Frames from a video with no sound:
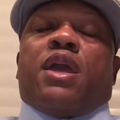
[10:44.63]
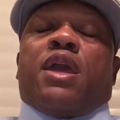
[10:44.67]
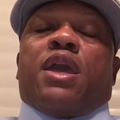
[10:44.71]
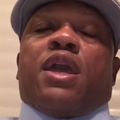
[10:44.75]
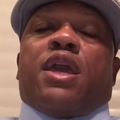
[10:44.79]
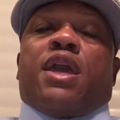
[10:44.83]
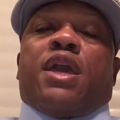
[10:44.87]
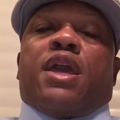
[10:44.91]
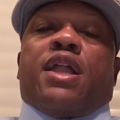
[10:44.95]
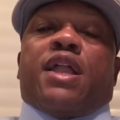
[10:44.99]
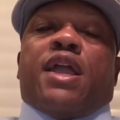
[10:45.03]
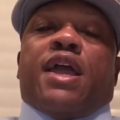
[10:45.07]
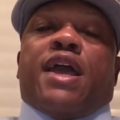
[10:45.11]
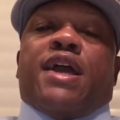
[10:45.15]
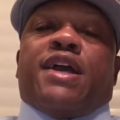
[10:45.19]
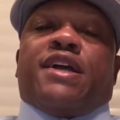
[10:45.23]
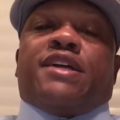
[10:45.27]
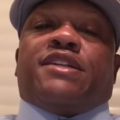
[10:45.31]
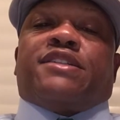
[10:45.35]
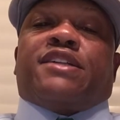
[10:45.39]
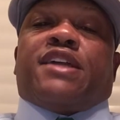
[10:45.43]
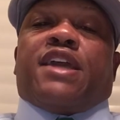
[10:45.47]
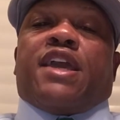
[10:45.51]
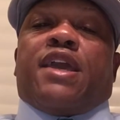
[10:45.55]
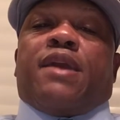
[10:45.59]
It
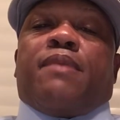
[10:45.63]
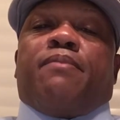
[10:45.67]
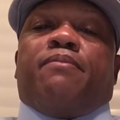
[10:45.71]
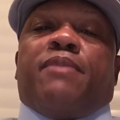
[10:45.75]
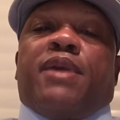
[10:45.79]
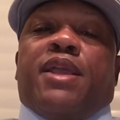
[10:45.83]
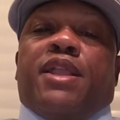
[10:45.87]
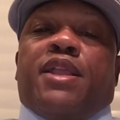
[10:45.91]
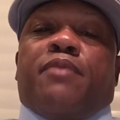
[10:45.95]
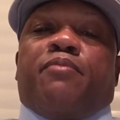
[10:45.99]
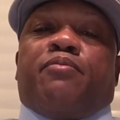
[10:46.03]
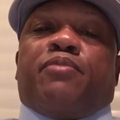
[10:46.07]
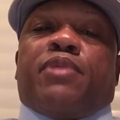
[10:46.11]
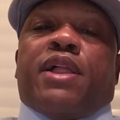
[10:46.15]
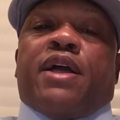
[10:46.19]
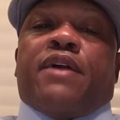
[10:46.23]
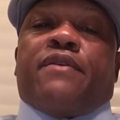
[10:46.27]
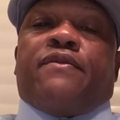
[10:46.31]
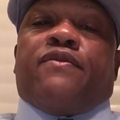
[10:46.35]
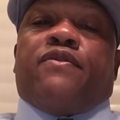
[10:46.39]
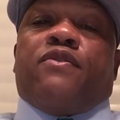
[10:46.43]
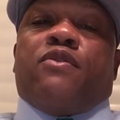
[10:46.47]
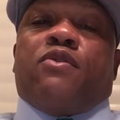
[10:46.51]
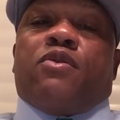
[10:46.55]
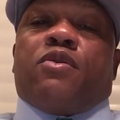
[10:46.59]
has a meeting
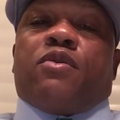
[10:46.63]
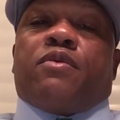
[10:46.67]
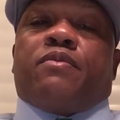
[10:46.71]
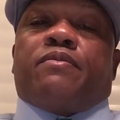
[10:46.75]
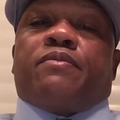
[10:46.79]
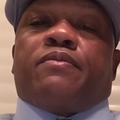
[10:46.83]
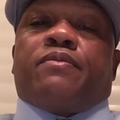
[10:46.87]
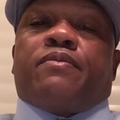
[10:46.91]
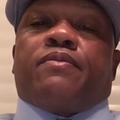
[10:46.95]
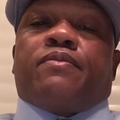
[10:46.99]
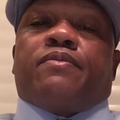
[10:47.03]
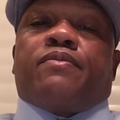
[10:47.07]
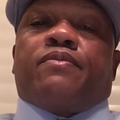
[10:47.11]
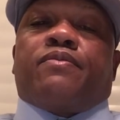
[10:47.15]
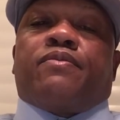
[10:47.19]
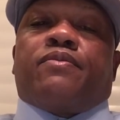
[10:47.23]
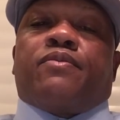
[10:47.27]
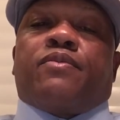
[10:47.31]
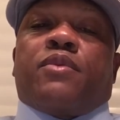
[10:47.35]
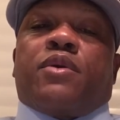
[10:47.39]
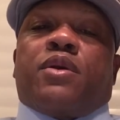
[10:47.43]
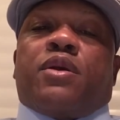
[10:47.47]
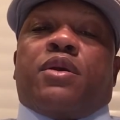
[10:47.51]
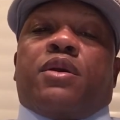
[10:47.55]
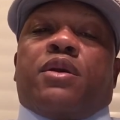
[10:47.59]
platform,
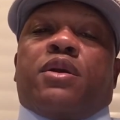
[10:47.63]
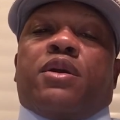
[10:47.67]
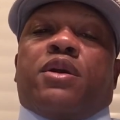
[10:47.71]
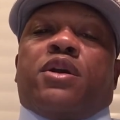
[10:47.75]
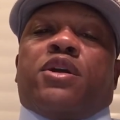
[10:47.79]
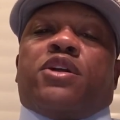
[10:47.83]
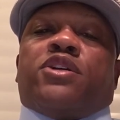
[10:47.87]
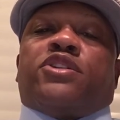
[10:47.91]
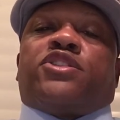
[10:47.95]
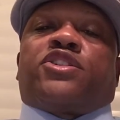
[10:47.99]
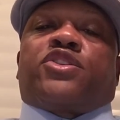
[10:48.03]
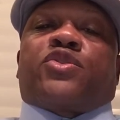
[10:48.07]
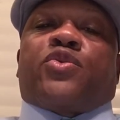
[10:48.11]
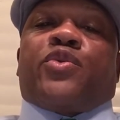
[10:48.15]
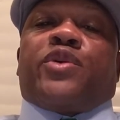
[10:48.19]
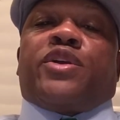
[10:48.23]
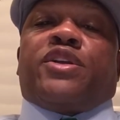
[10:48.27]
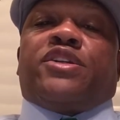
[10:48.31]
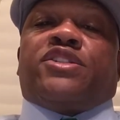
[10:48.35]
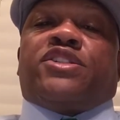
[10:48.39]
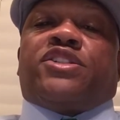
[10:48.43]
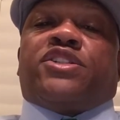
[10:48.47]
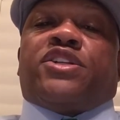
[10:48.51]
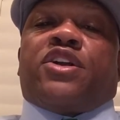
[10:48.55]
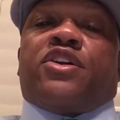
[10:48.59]

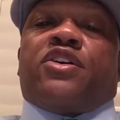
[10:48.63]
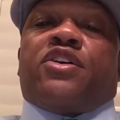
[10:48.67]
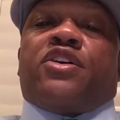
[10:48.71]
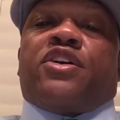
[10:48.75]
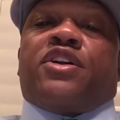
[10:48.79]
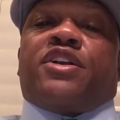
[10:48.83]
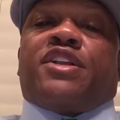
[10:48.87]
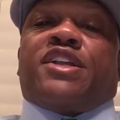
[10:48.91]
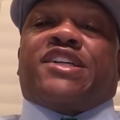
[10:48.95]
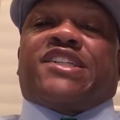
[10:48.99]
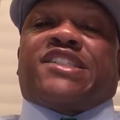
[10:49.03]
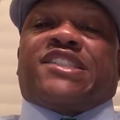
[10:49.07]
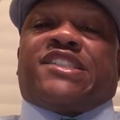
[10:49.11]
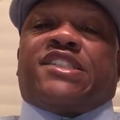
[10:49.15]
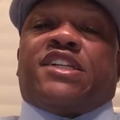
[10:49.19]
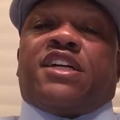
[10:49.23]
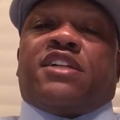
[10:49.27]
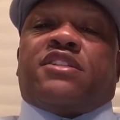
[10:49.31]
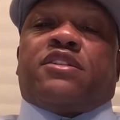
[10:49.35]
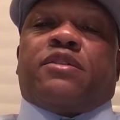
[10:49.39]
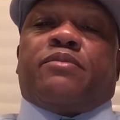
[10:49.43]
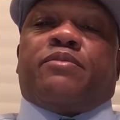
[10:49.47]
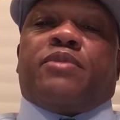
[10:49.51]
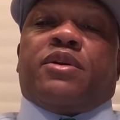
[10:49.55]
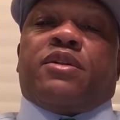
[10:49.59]
screen sharing
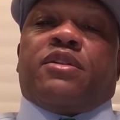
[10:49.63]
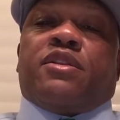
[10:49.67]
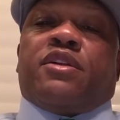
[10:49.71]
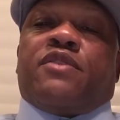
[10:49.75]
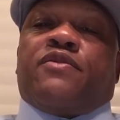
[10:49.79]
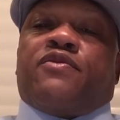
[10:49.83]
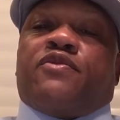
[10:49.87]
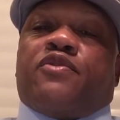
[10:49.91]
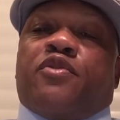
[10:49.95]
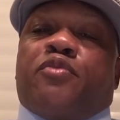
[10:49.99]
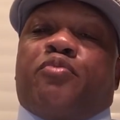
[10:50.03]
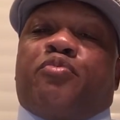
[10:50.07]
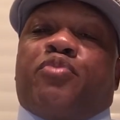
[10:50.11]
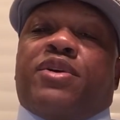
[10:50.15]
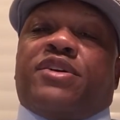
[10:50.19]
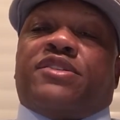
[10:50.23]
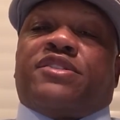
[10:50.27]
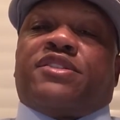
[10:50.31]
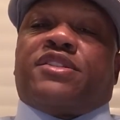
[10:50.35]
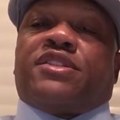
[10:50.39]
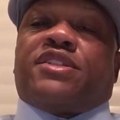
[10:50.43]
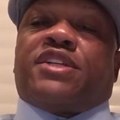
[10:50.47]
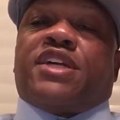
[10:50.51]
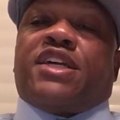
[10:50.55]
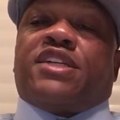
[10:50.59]
accessibility for
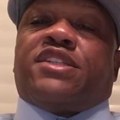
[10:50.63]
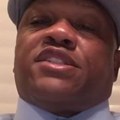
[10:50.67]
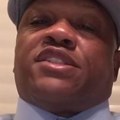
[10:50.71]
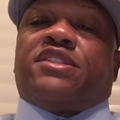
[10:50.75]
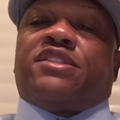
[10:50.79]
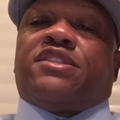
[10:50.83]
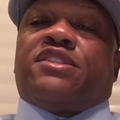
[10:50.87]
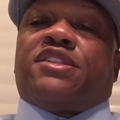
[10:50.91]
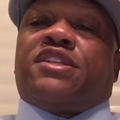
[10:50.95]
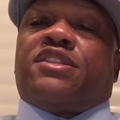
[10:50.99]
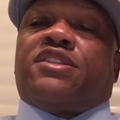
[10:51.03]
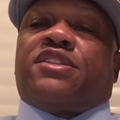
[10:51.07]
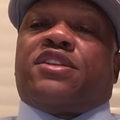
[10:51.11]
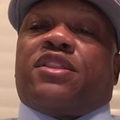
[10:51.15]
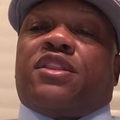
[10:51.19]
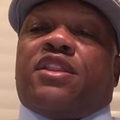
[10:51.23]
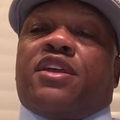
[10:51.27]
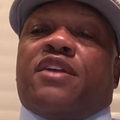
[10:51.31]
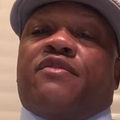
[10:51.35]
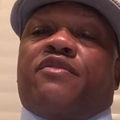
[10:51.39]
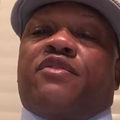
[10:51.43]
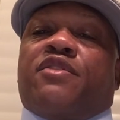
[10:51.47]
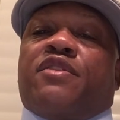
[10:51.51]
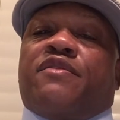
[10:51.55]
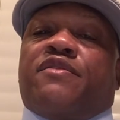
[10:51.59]
presentations and
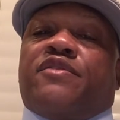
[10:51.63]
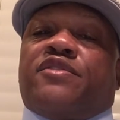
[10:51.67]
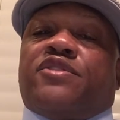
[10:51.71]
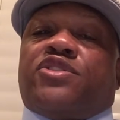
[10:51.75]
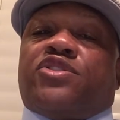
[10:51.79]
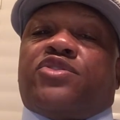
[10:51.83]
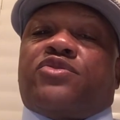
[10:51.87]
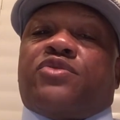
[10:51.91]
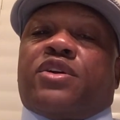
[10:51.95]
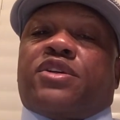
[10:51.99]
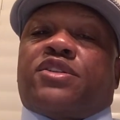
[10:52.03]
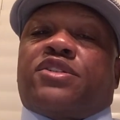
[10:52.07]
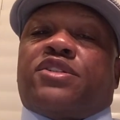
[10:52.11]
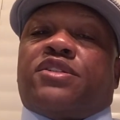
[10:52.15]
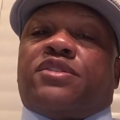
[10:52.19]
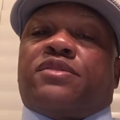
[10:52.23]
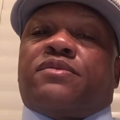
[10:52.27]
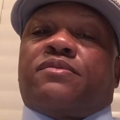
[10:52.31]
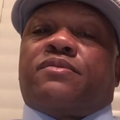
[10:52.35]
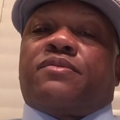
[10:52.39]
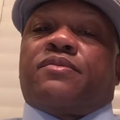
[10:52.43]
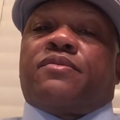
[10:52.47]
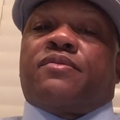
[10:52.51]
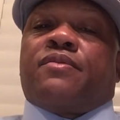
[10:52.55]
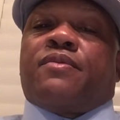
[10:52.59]
delivery of instruction,
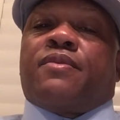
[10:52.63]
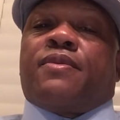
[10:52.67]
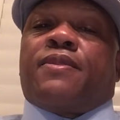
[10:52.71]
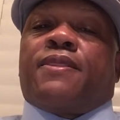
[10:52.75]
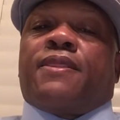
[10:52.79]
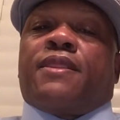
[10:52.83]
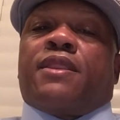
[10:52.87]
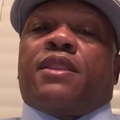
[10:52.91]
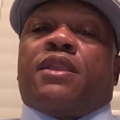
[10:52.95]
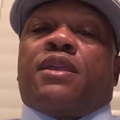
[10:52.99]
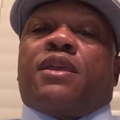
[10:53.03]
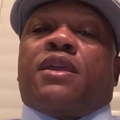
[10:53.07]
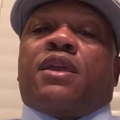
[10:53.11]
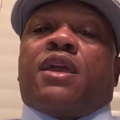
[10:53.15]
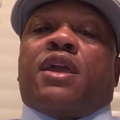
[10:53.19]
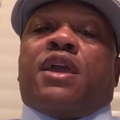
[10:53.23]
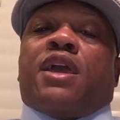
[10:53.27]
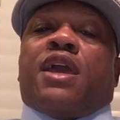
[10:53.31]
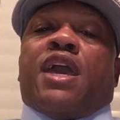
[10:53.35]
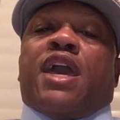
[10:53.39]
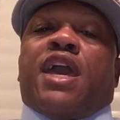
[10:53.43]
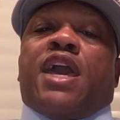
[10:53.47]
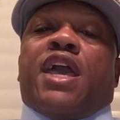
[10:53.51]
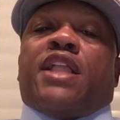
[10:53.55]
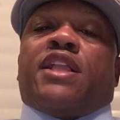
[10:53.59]

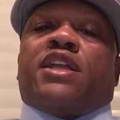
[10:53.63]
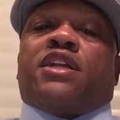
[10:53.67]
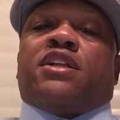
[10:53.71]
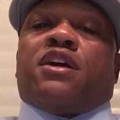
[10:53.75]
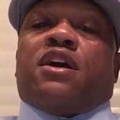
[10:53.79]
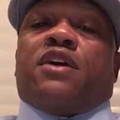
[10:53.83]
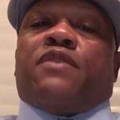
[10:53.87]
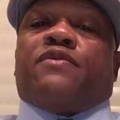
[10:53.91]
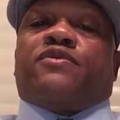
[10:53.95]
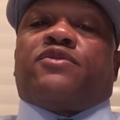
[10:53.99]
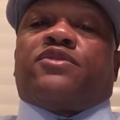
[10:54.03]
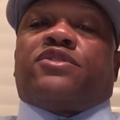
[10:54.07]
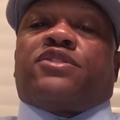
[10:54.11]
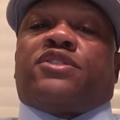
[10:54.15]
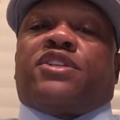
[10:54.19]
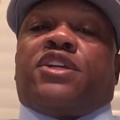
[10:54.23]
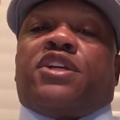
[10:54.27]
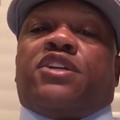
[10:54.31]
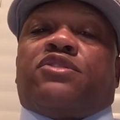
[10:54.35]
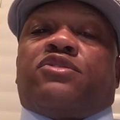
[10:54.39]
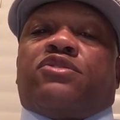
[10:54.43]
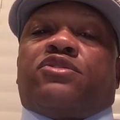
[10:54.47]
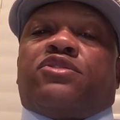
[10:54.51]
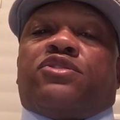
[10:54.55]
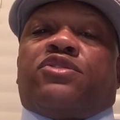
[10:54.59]
and it offers
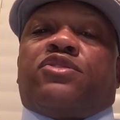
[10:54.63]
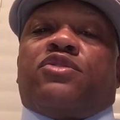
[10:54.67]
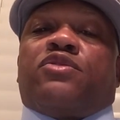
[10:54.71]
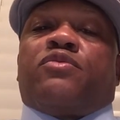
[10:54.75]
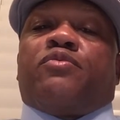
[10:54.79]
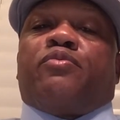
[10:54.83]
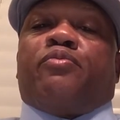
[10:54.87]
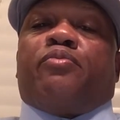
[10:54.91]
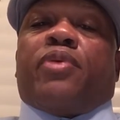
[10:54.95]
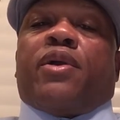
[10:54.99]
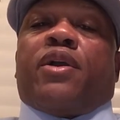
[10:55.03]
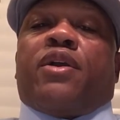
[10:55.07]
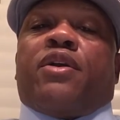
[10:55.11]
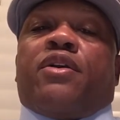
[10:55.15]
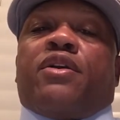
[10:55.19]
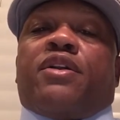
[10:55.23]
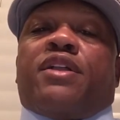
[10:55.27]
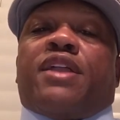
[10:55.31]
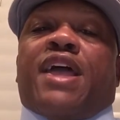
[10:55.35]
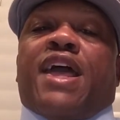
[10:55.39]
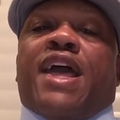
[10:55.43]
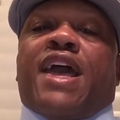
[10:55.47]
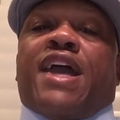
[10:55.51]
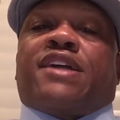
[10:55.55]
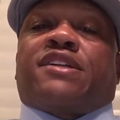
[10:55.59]
teacher, student, parent
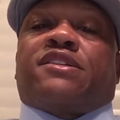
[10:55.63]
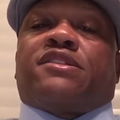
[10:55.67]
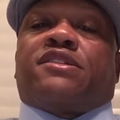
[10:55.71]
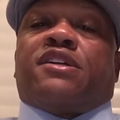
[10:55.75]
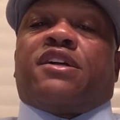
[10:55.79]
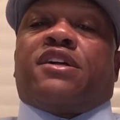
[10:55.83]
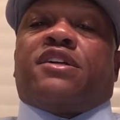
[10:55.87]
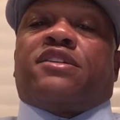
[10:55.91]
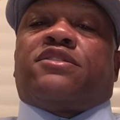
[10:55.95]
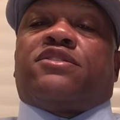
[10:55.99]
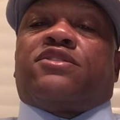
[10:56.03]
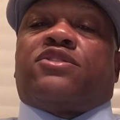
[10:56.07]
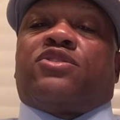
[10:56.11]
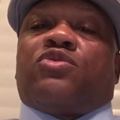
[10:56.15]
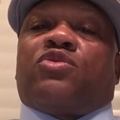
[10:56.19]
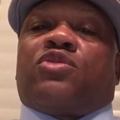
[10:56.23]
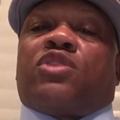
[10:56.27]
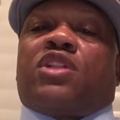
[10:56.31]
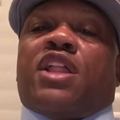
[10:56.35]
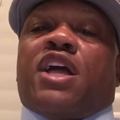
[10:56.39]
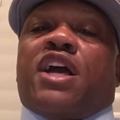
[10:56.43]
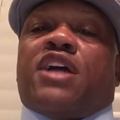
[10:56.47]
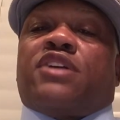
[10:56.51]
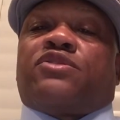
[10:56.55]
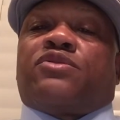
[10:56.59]
access to
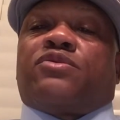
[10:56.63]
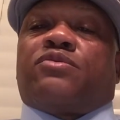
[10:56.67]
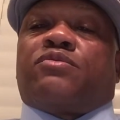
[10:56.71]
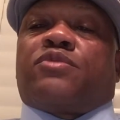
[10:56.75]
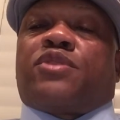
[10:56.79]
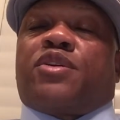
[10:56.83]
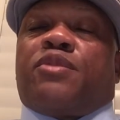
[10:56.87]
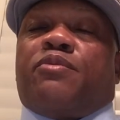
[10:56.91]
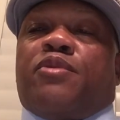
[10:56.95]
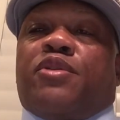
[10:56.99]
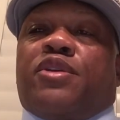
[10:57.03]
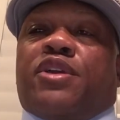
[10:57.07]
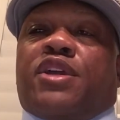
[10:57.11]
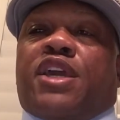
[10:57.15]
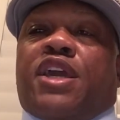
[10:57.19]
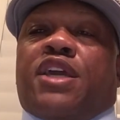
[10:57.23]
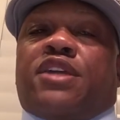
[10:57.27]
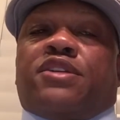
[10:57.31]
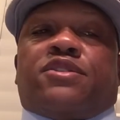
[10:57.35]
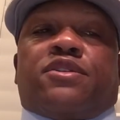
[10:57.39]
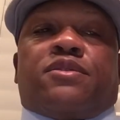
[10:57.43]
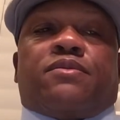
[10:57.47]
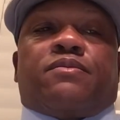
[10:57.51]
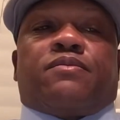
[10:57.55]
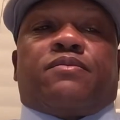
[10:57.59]
classroom communication.